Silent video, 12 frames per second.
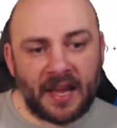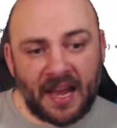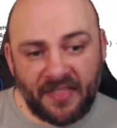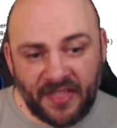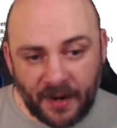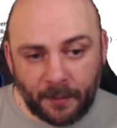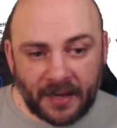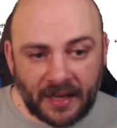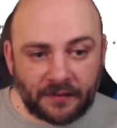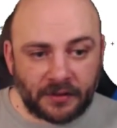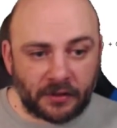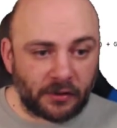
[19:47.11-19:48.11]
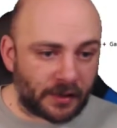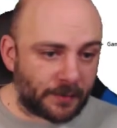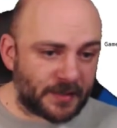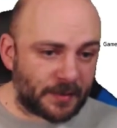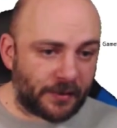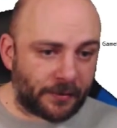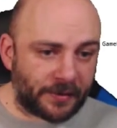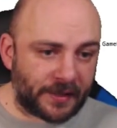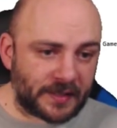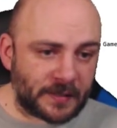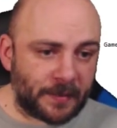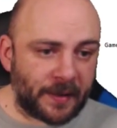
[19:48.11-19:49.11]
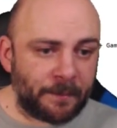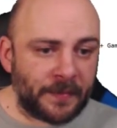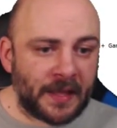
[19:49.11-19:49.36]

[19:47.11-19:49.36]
and then I'm going to have to look up some other things. But